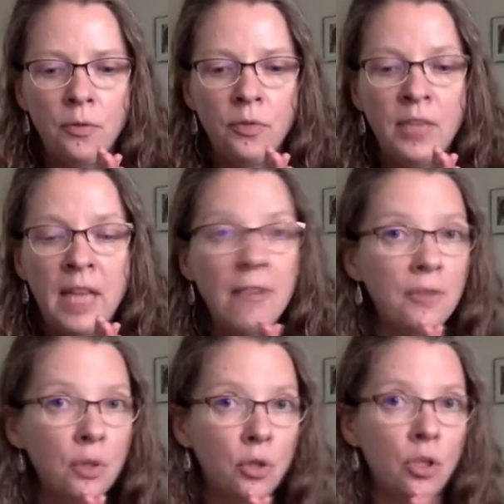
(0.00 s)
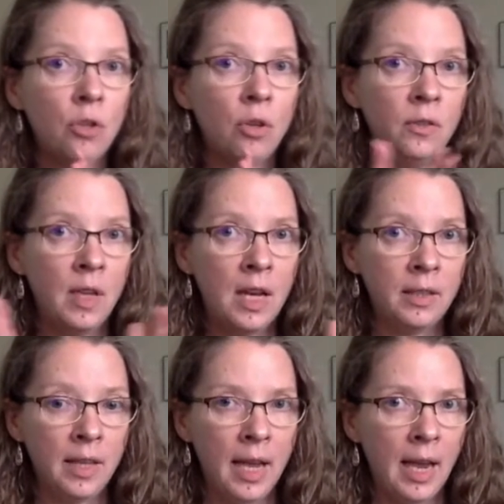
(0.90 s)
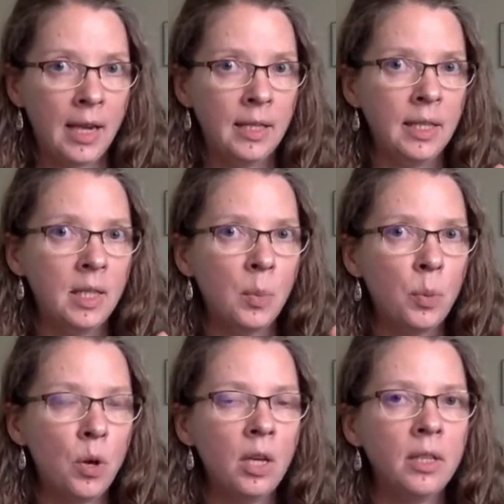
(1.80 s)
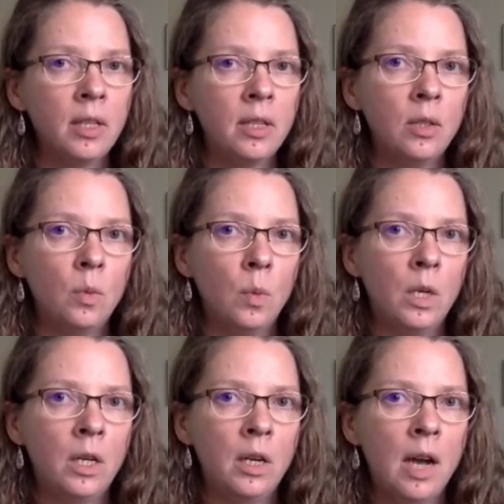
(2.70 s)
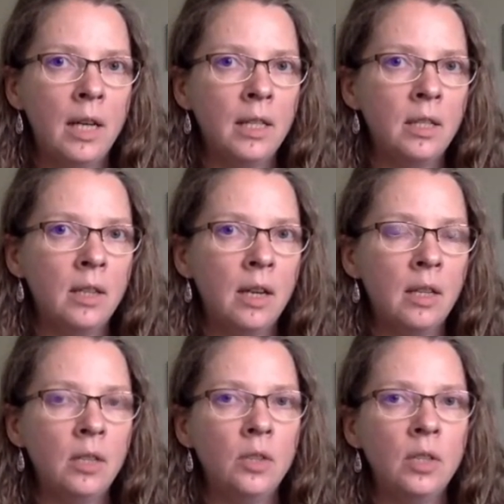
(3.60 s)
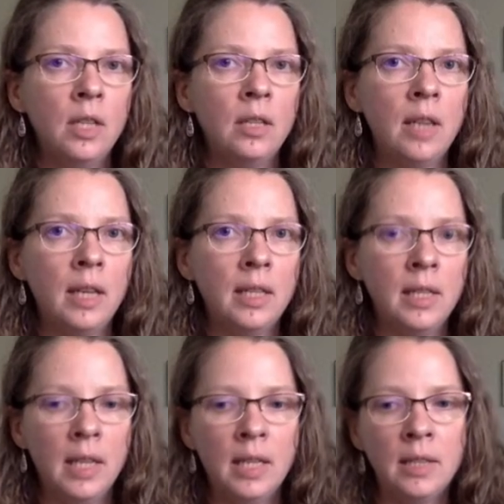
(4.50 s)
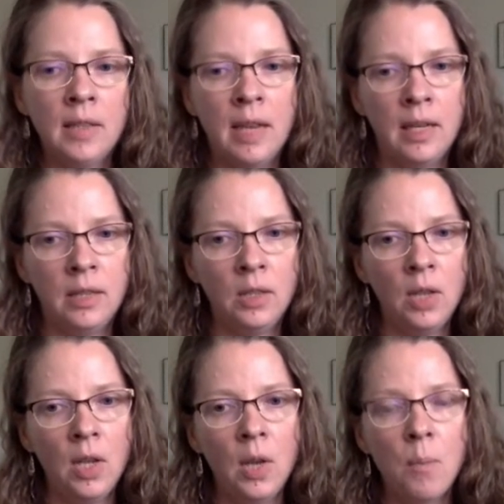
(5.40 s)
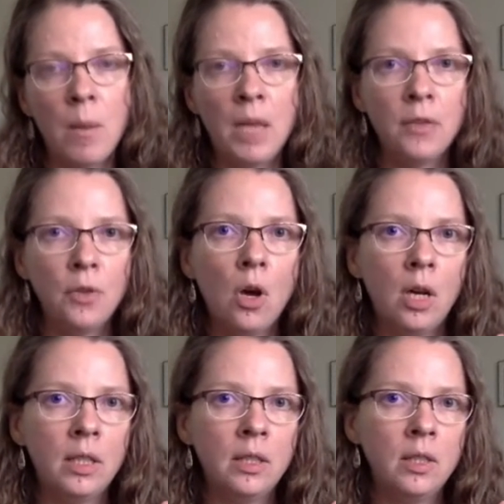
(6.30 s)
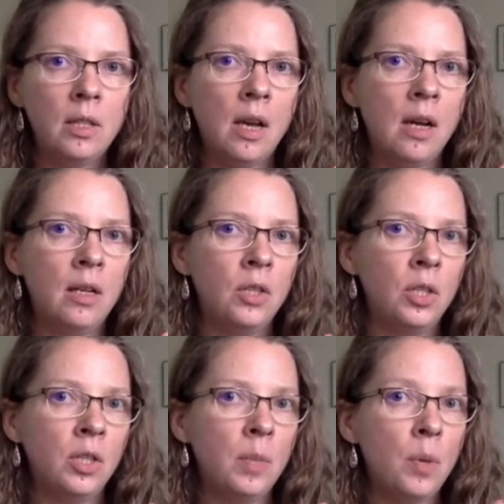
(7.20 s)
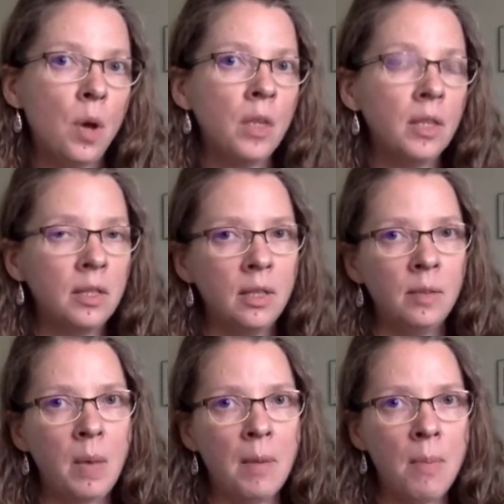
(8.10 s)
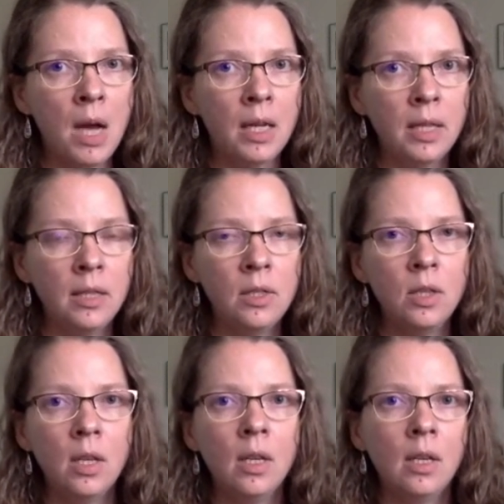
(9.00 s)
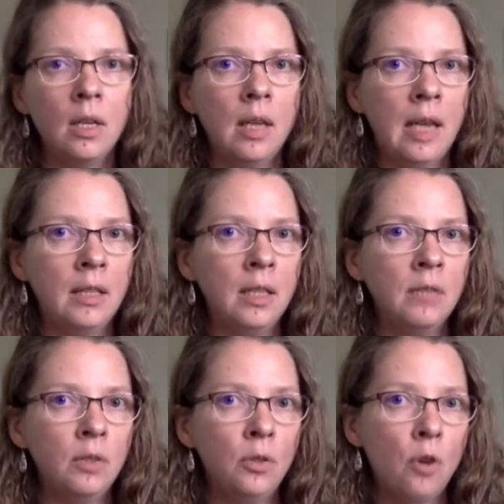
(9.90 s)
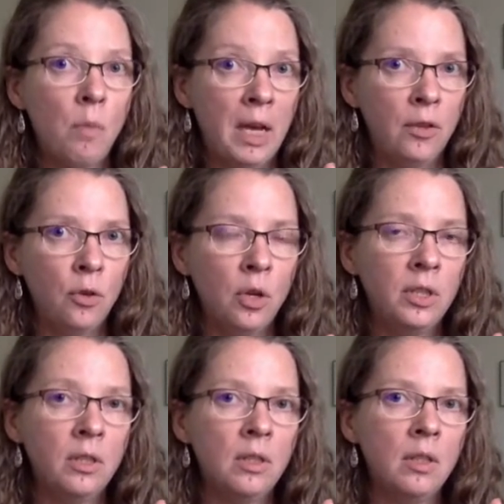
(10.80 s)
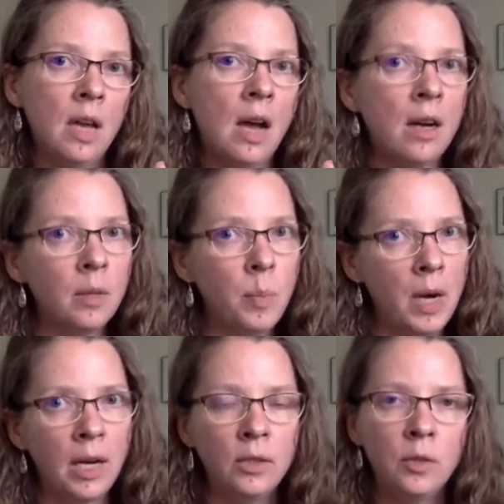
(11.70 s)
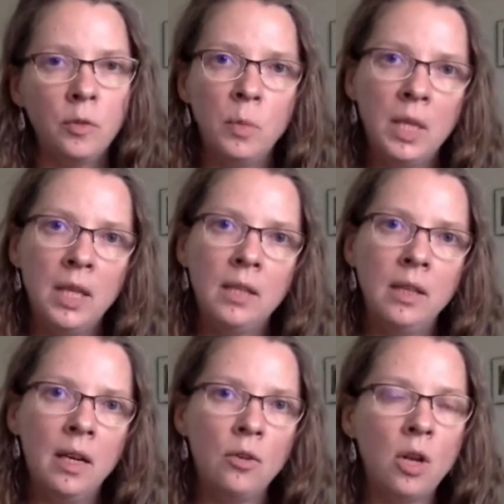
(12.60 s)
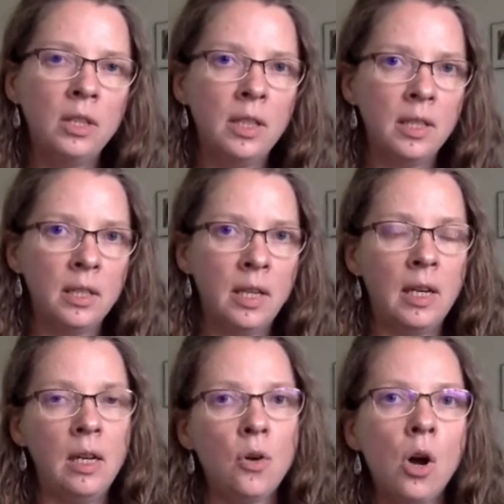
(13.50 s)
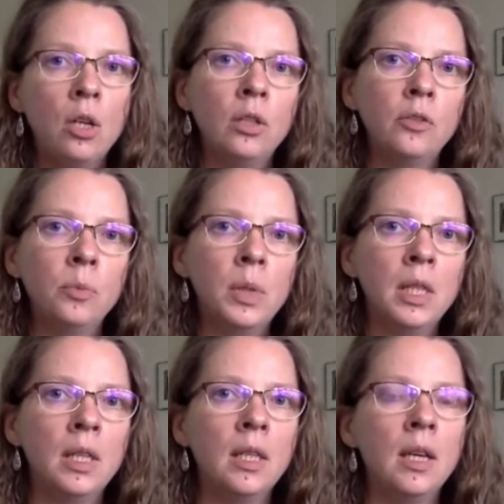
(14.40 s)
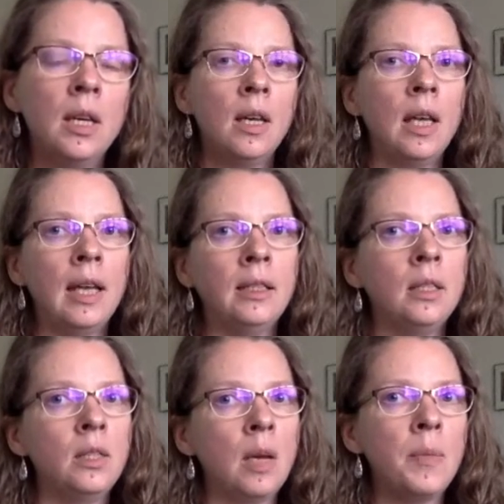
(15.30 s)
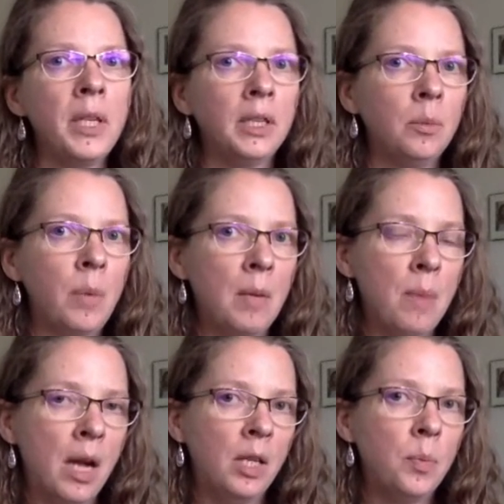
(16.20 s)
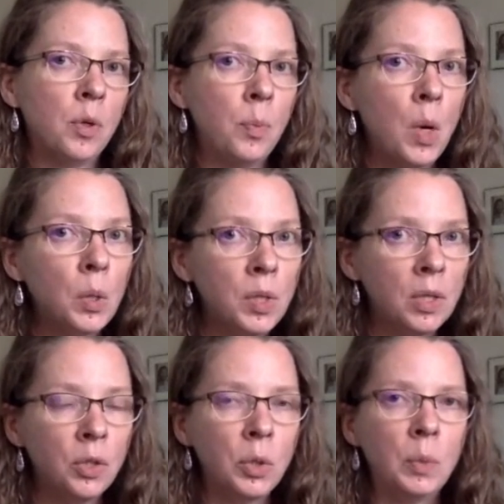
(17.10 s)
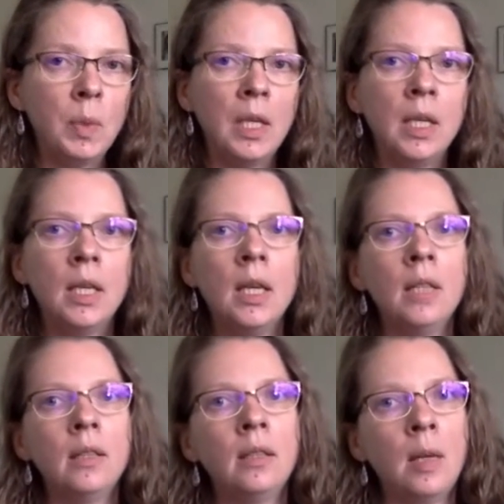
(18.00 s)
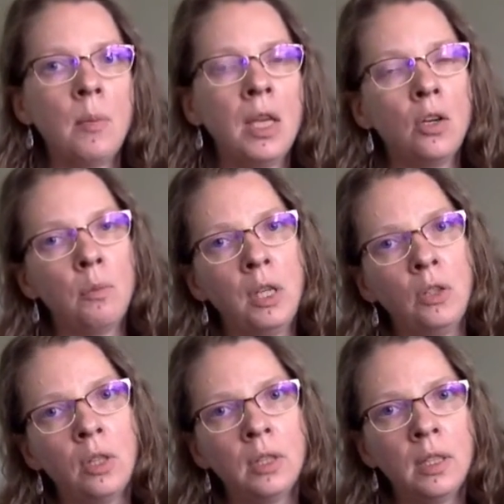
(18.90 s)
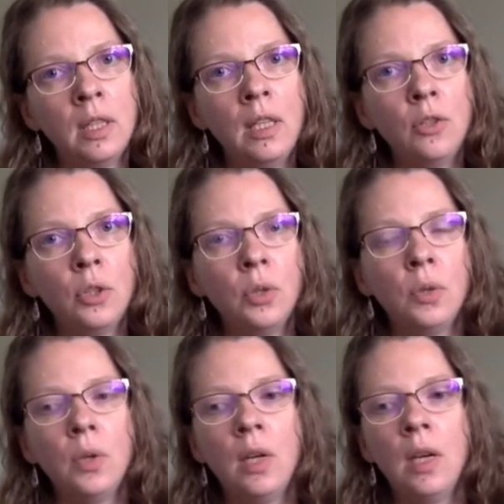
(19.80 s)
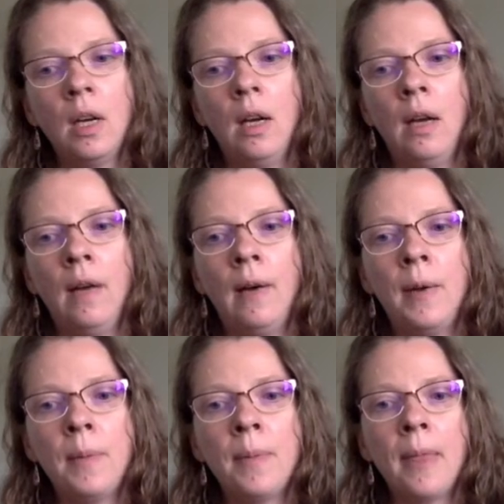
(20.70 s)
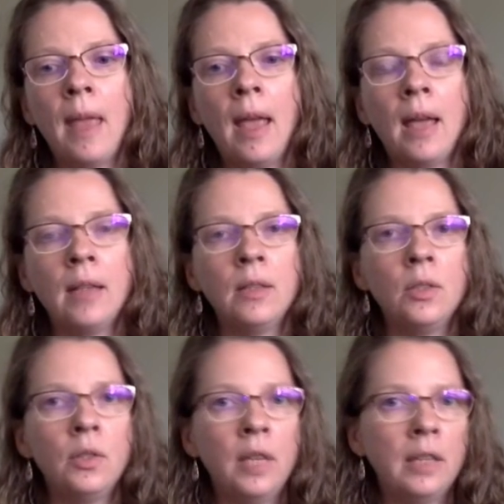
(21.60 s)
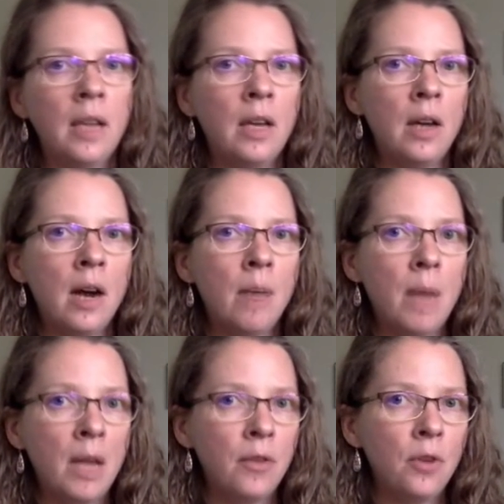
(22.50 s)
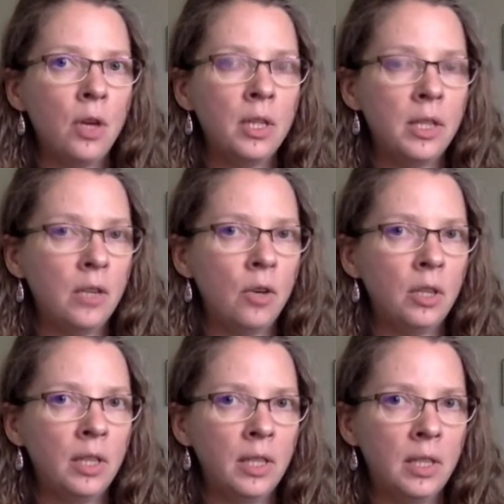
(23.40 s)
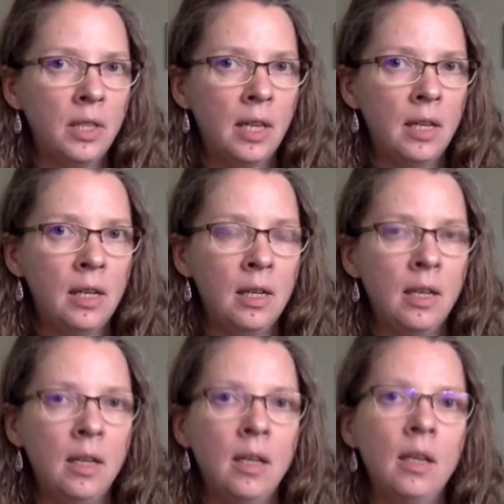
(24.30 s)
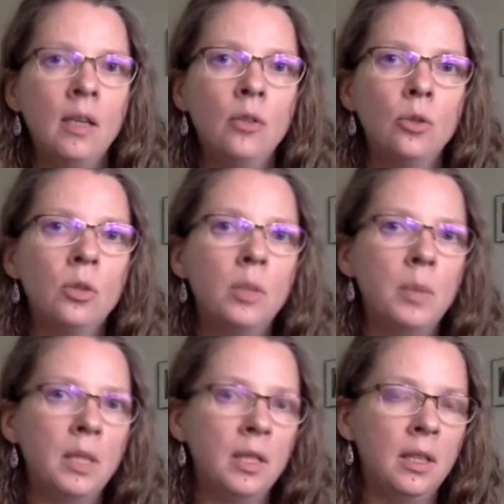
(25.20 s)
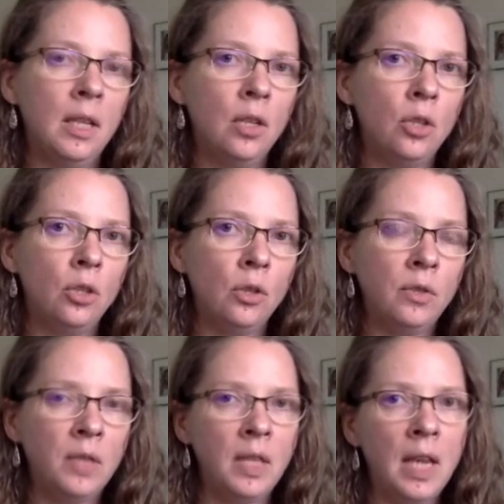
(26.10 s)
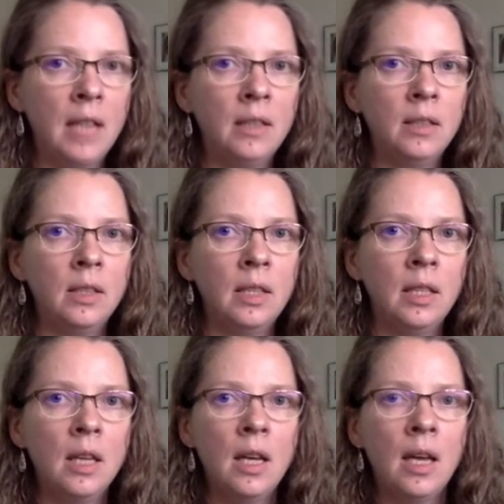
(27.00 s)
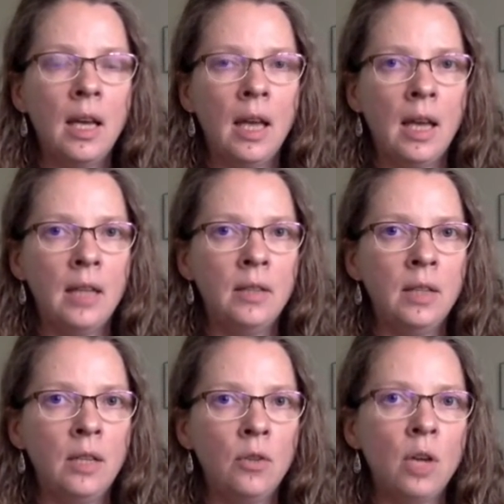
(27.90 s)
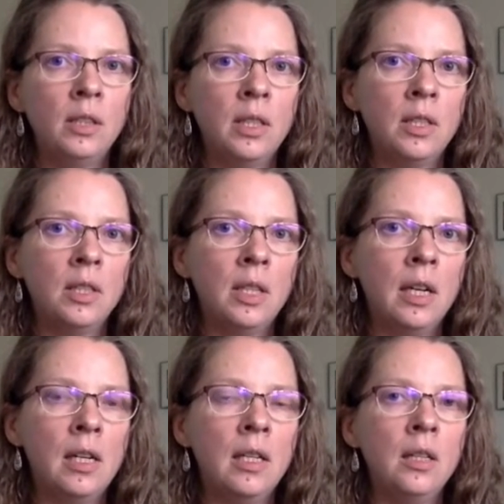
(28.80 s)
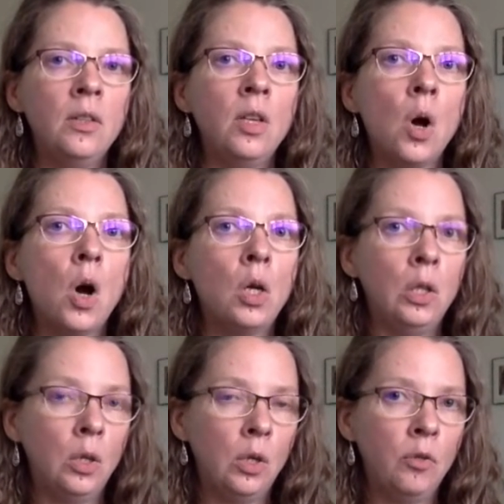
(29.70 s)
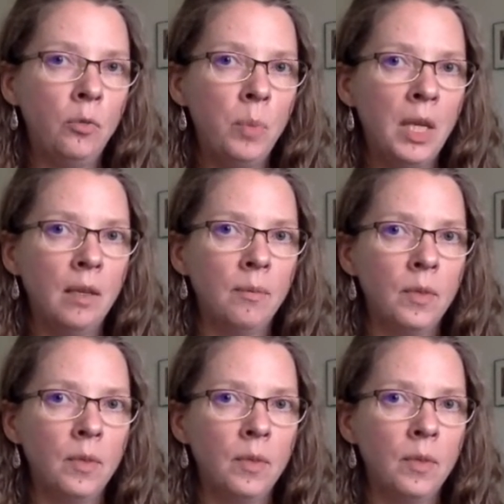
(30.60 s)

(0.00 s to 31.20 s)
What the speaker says: Diffusion, on the other hand, is a process where I start realizing that my thoughts are just a process in my mind. And even though my thoughts are part of me, they are not necessarily all of me, and it's something that my mind proposes to me that I may or may not agree to, and that my thoughts are not necessarily true representation of the reality, and they are not necessarily the whole of me.